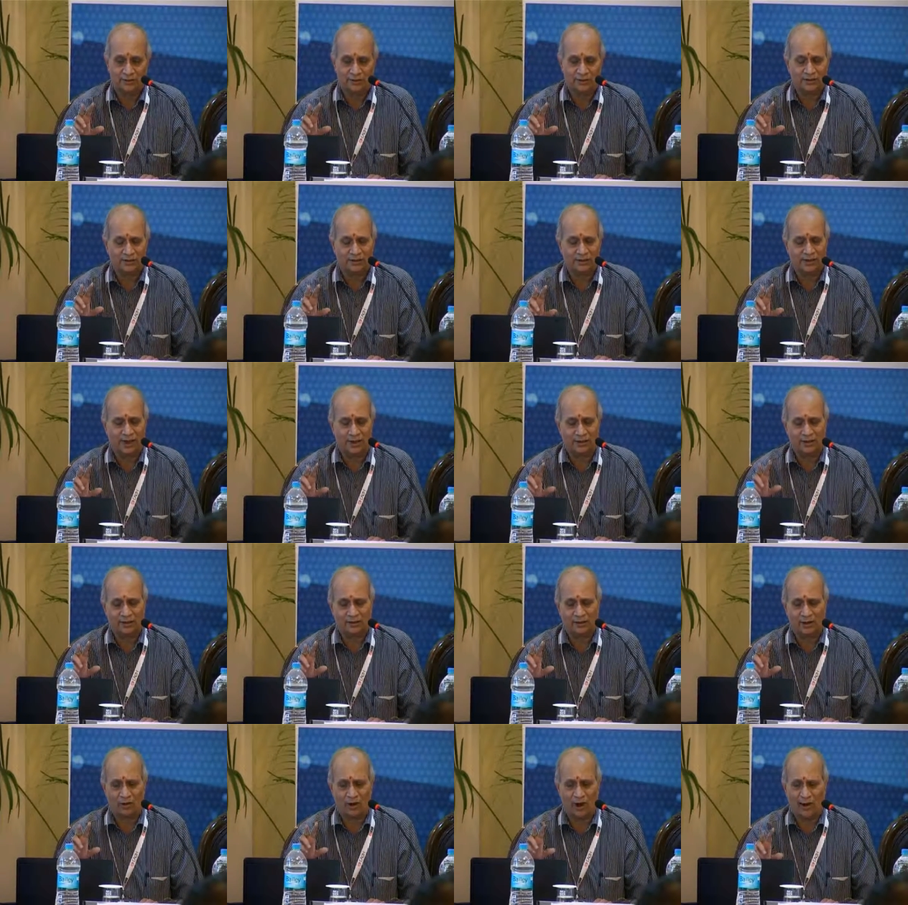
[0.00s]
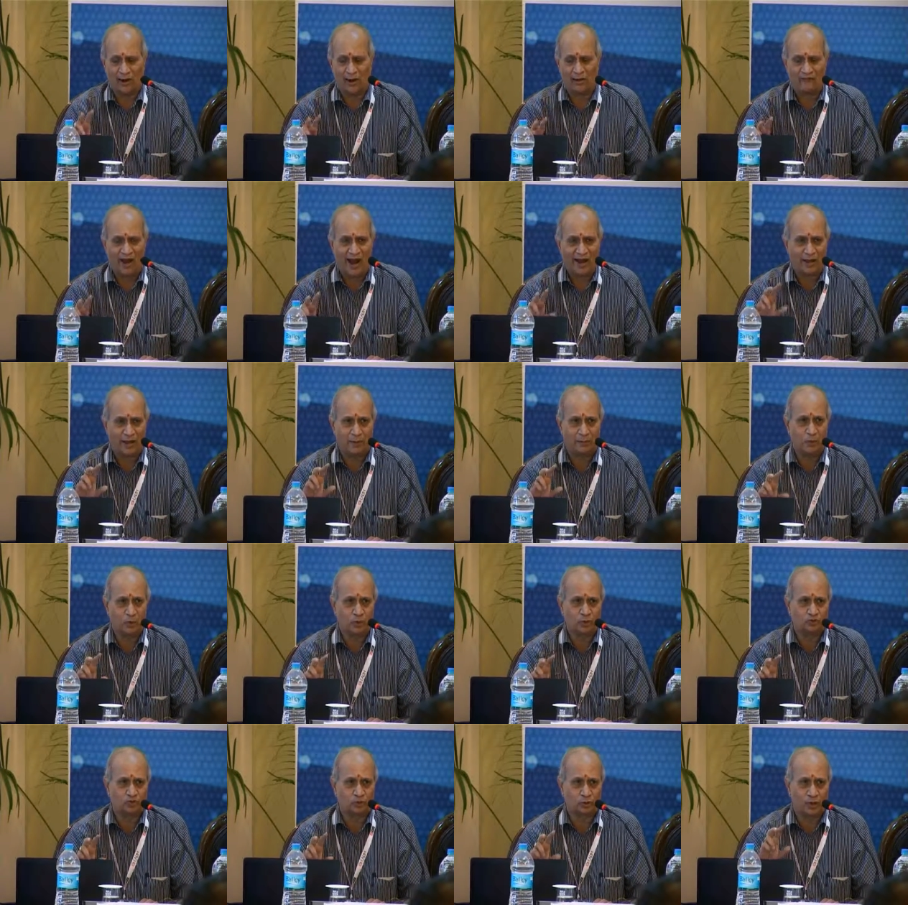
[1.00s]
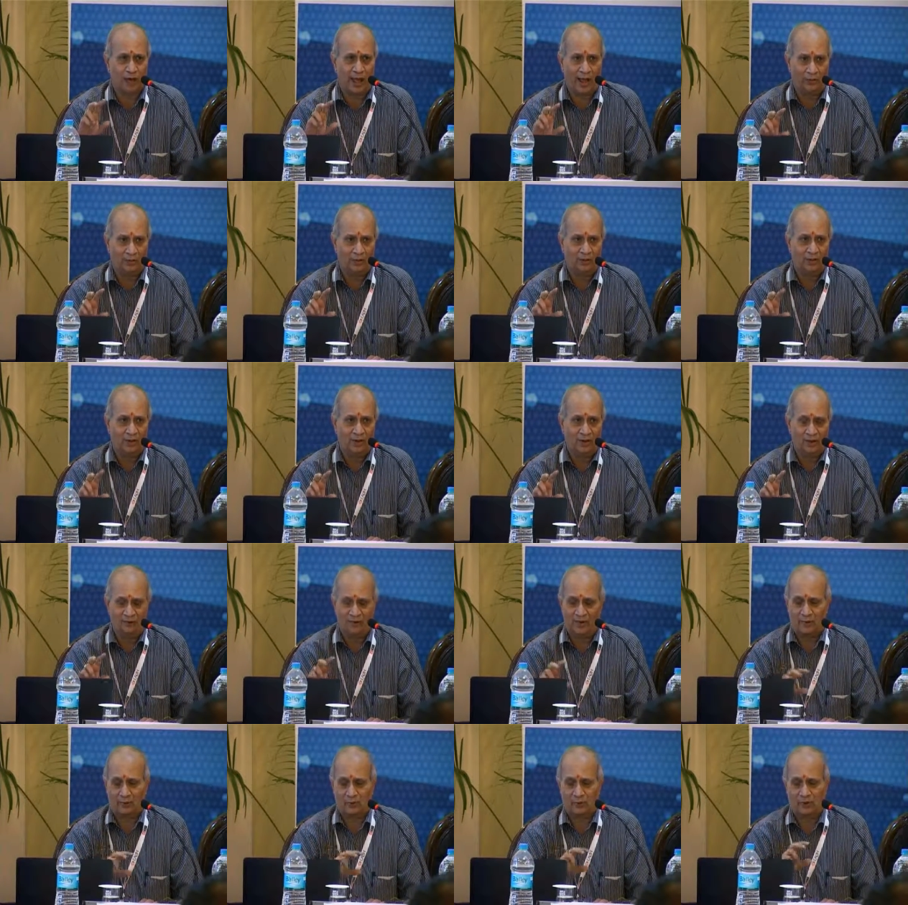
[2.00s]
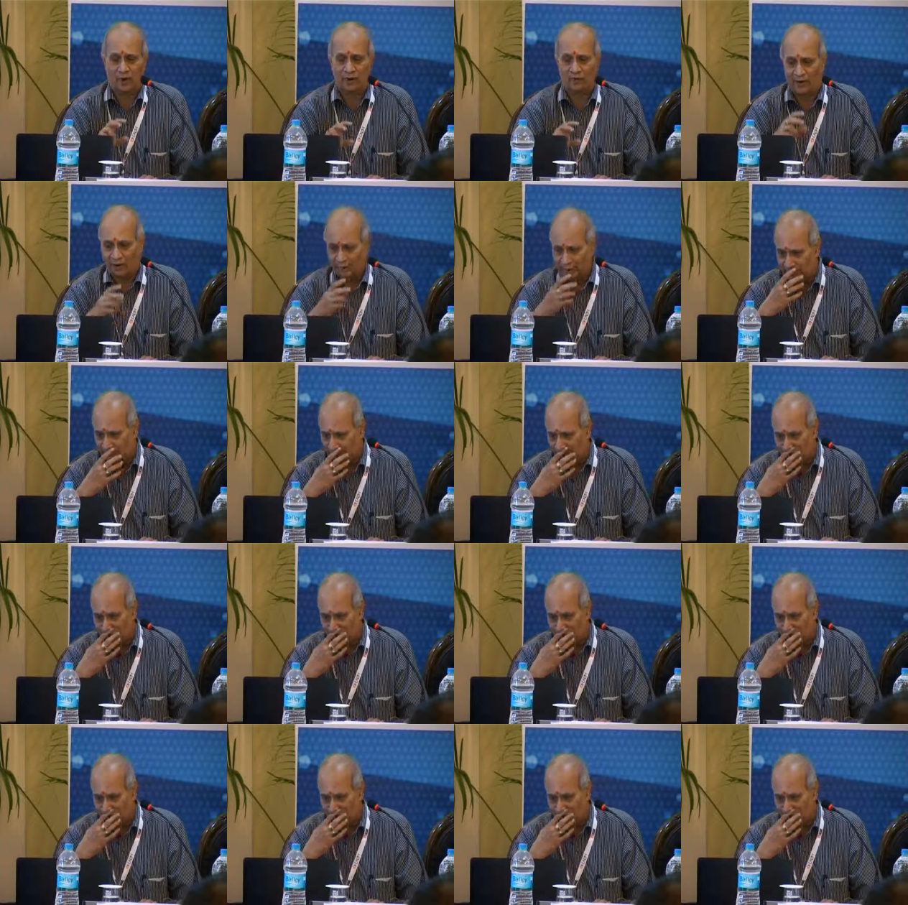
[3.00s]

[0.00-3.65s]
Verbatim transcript: This is, I think, the kind of attributes we should have for good governance.